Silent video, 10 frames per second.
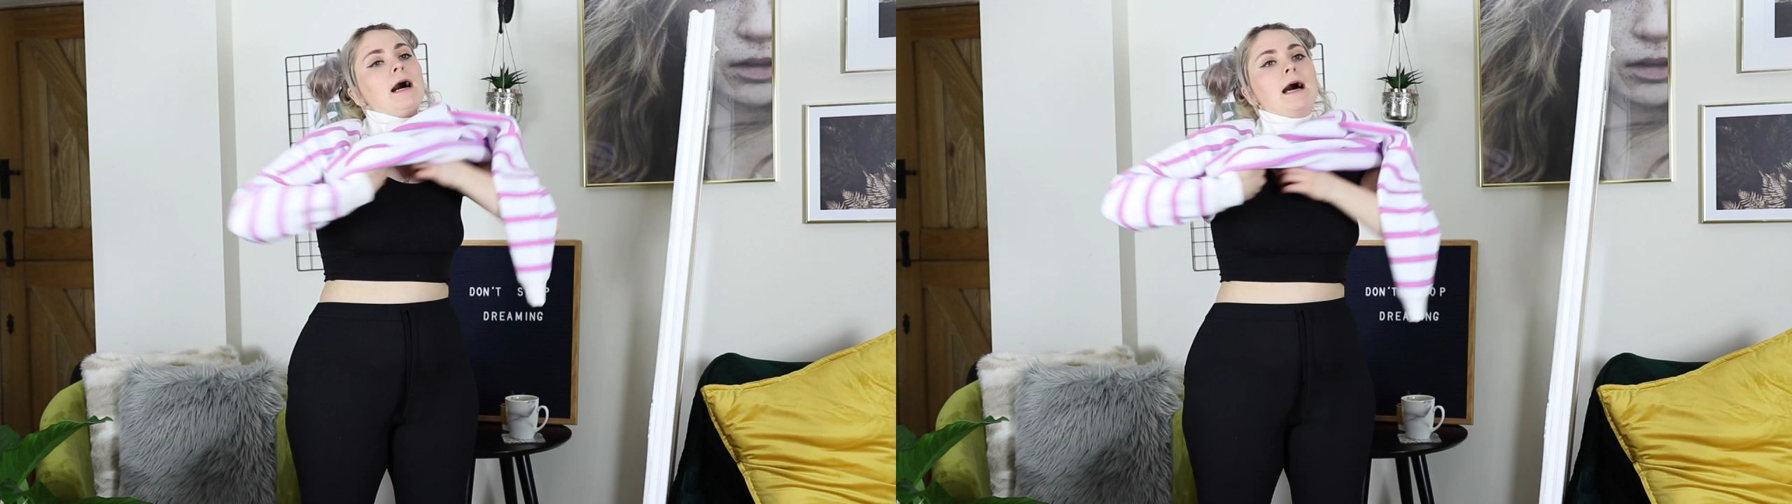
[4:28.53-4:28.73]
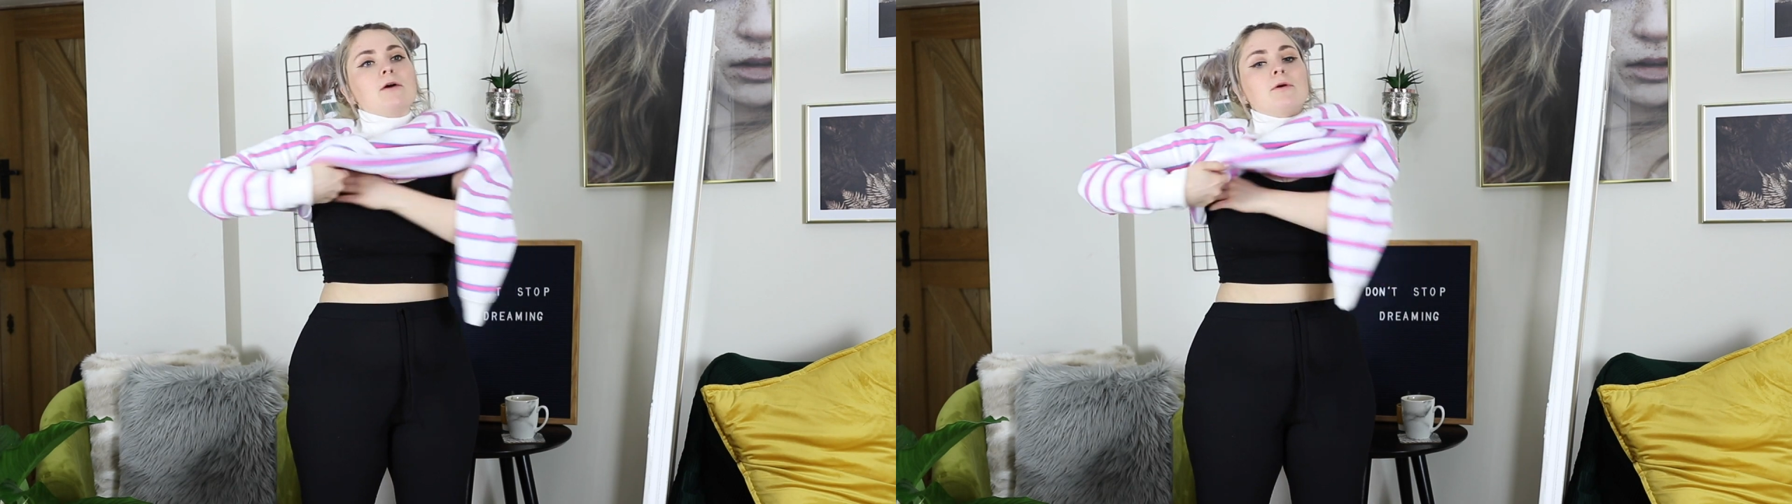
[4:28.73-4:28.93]

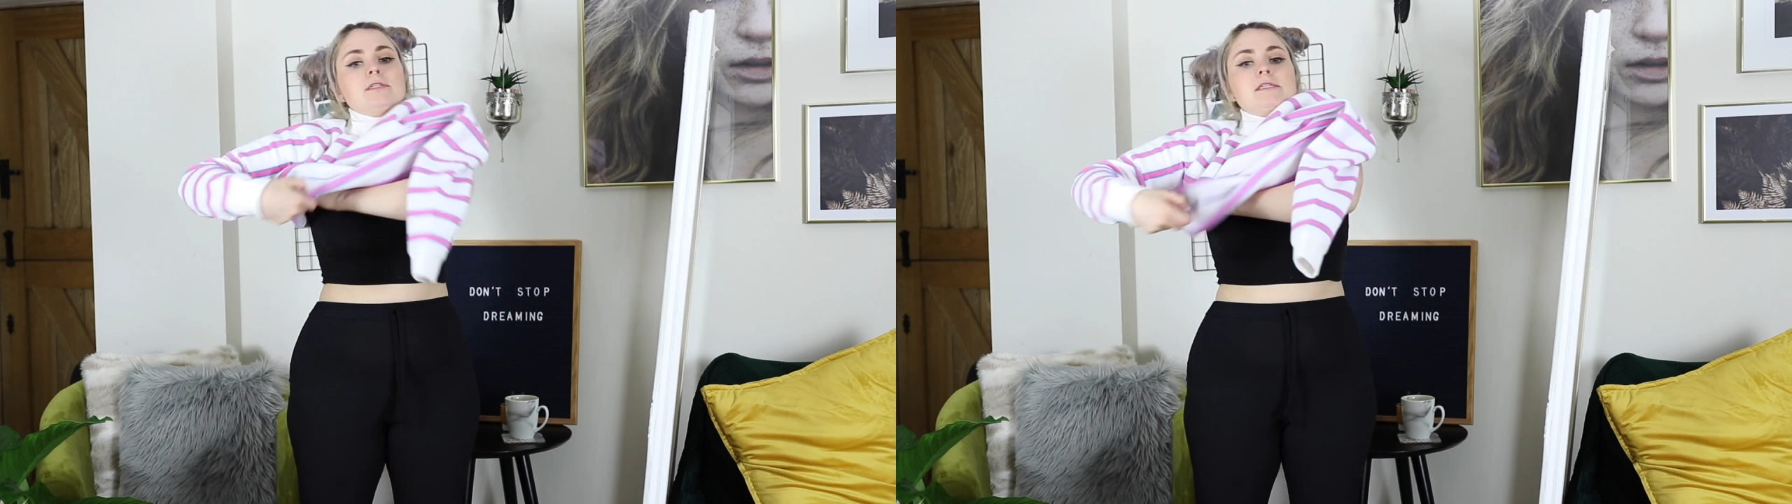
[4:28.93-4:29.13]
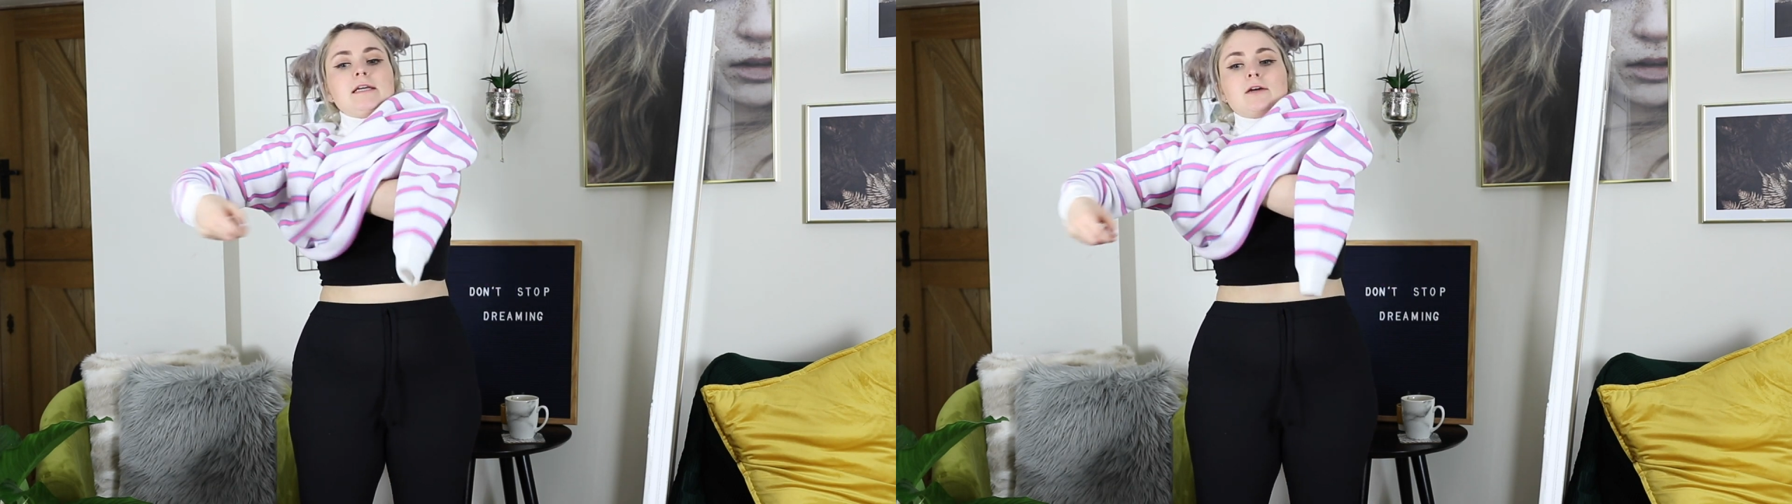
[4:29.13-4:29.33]
And I
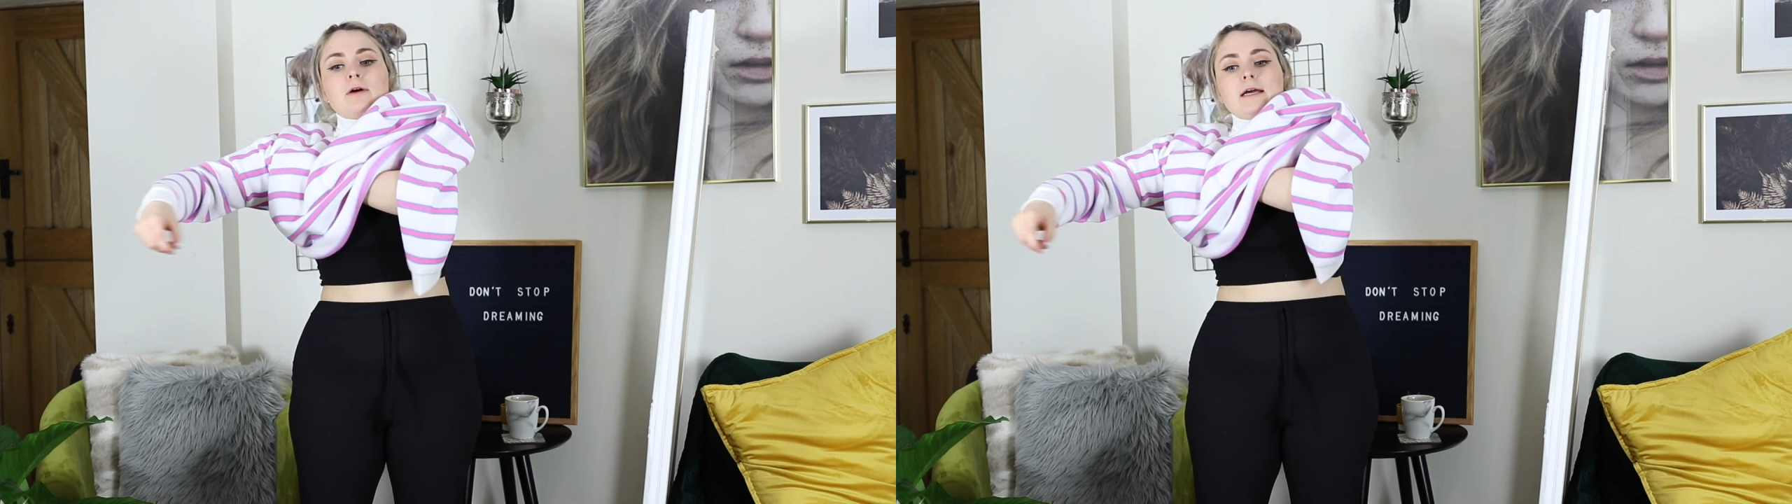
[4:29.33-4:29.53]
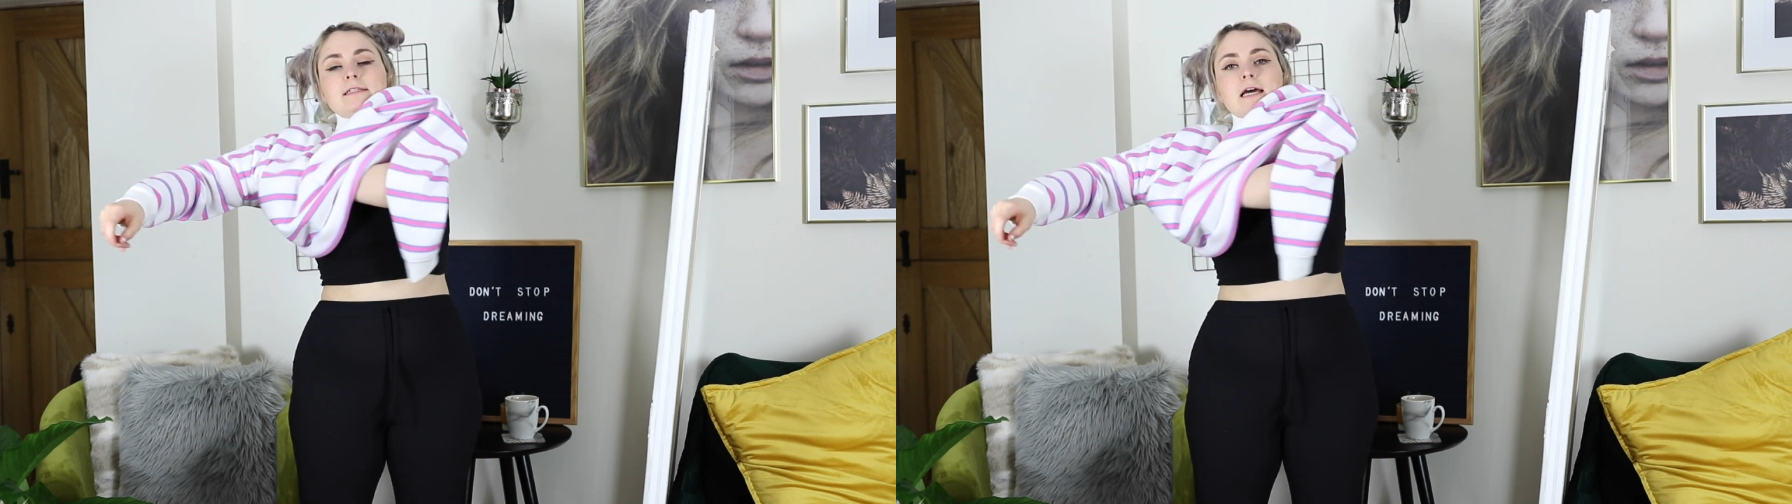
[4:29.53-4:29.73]
wanted it
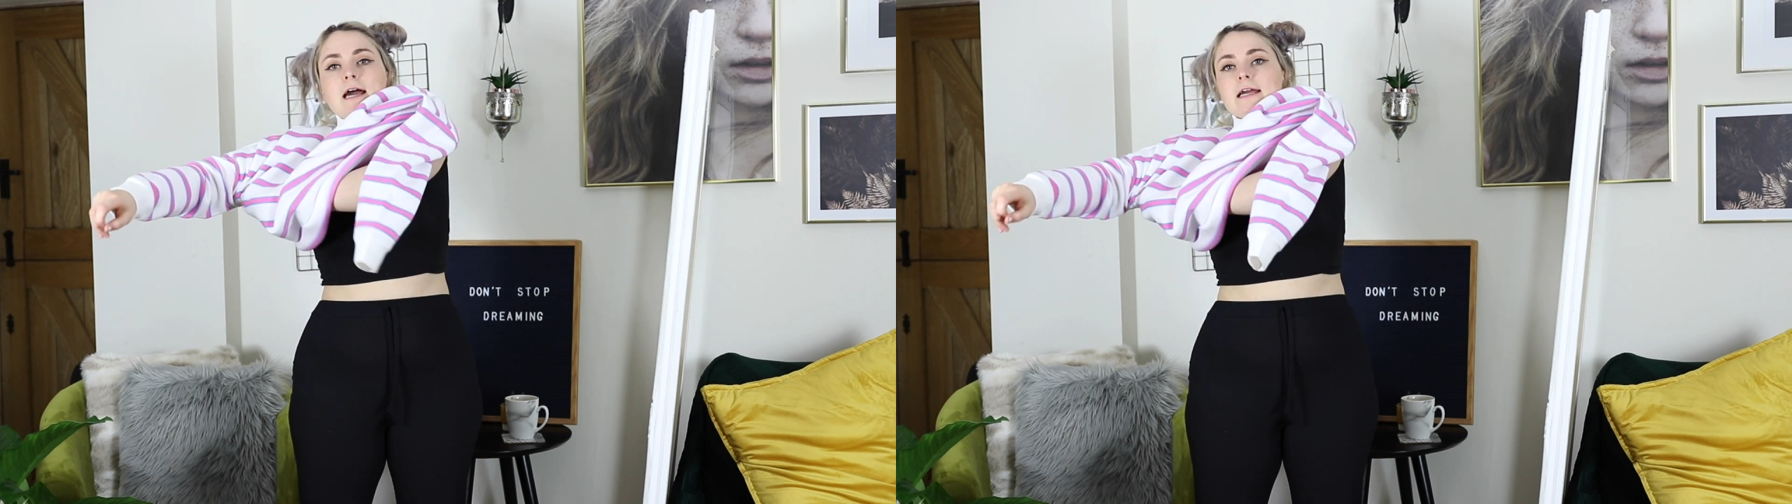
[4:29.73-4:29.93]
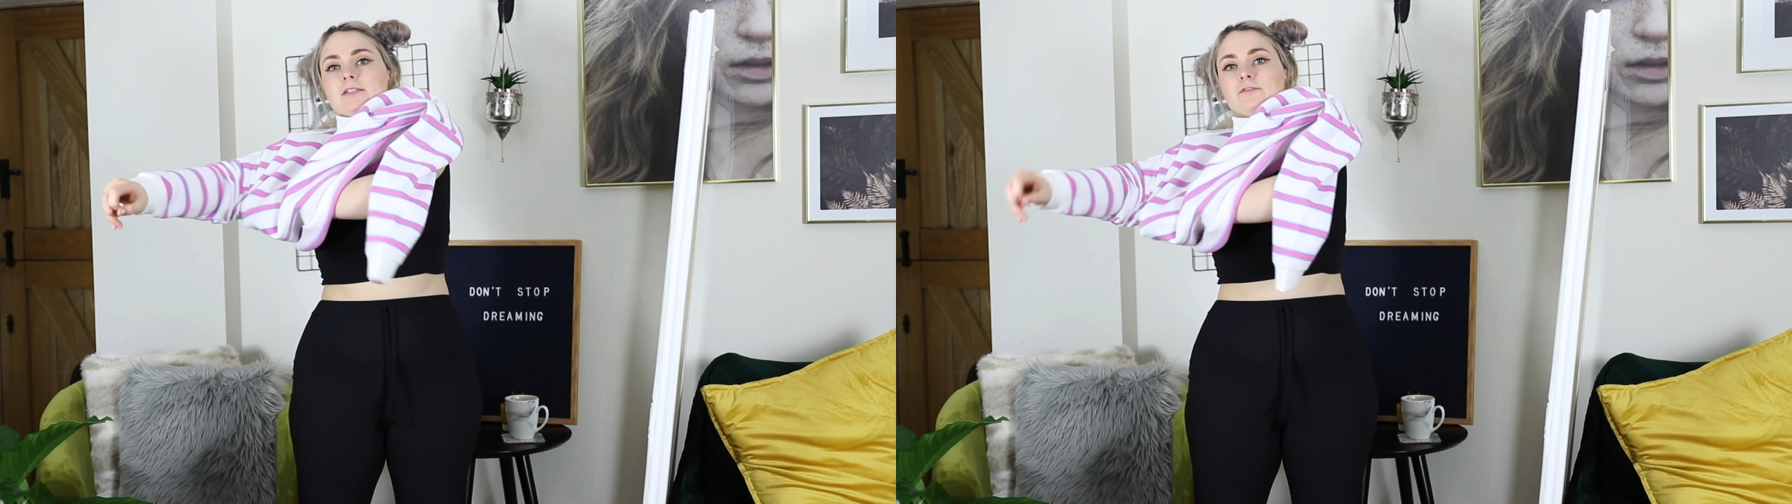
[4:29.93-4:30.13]
quite
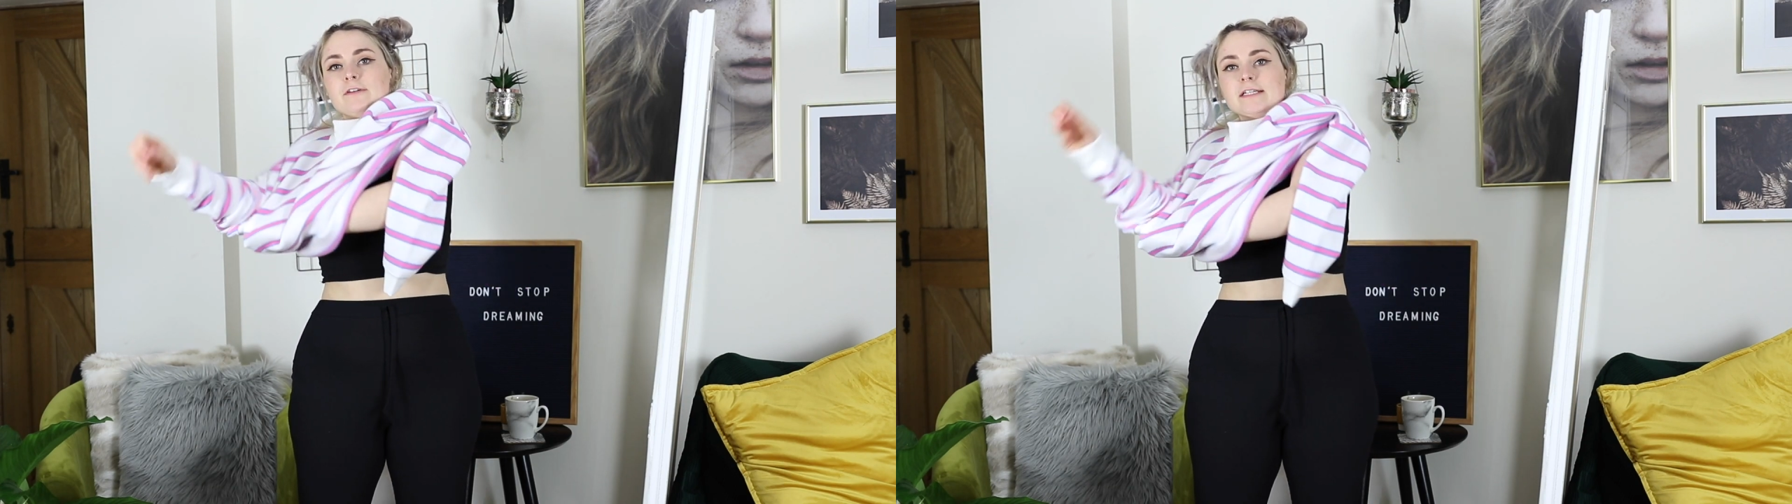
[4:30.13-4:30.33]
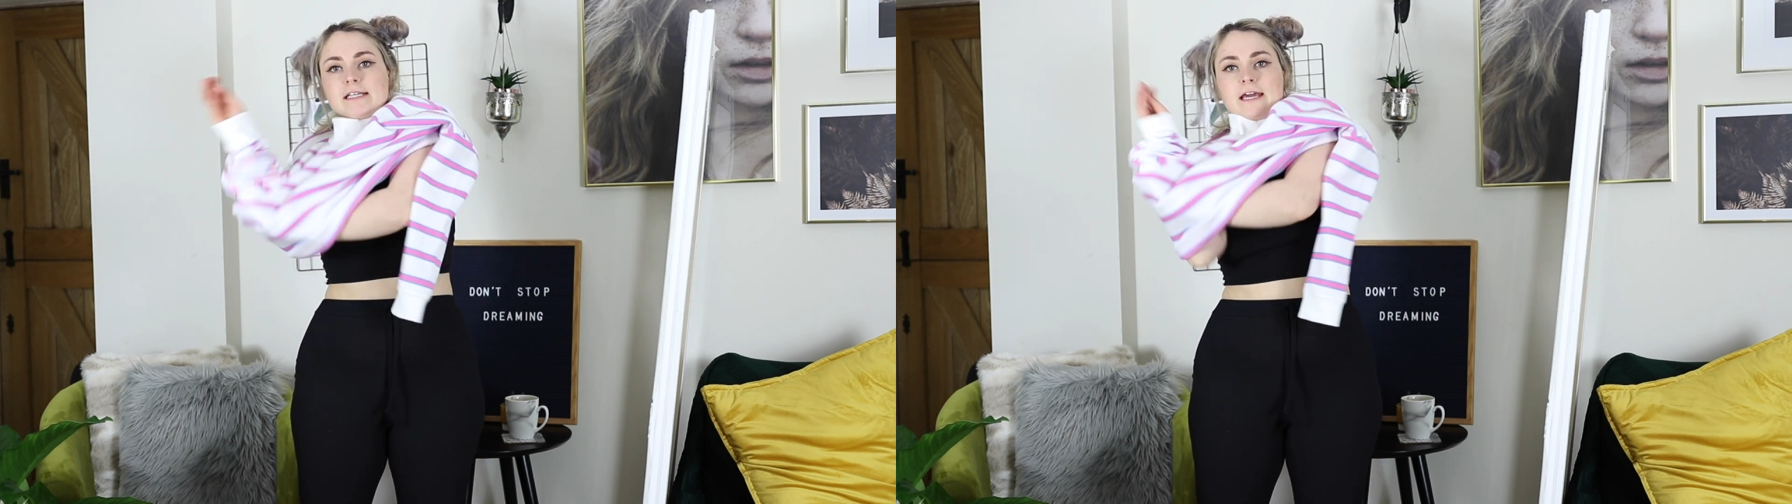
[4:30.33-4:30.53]
tight
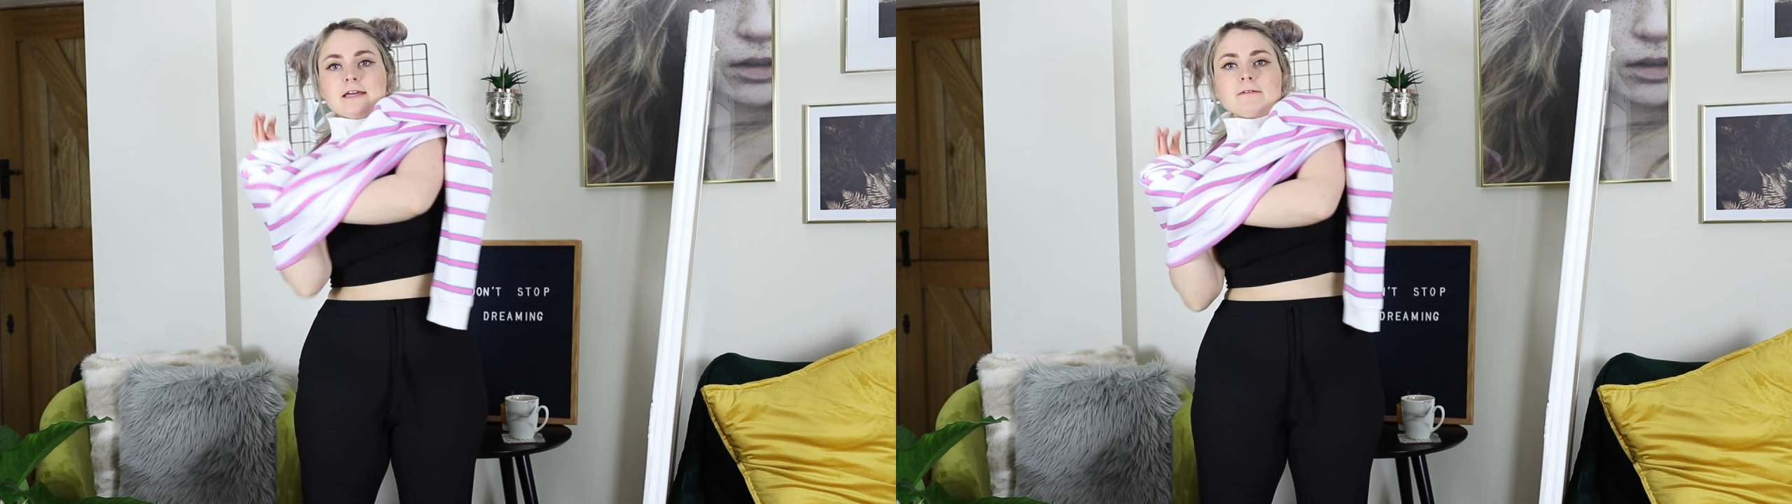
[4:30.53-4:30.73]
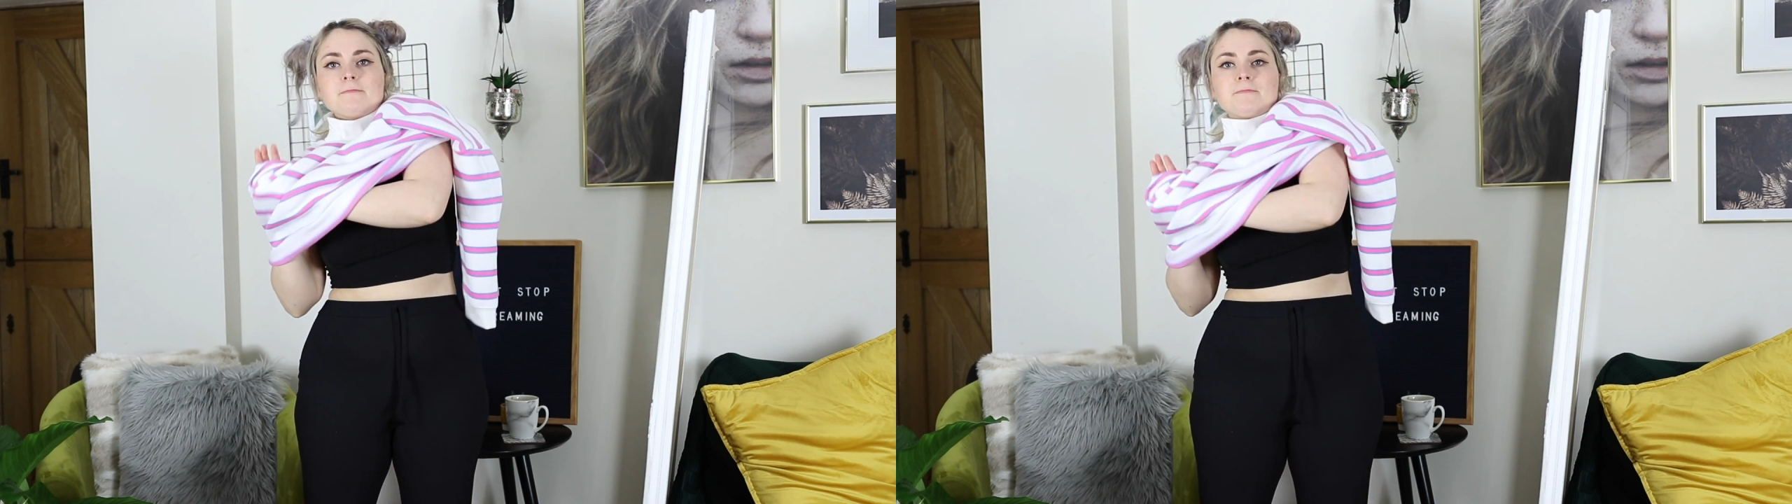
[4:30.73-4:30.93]
fitting.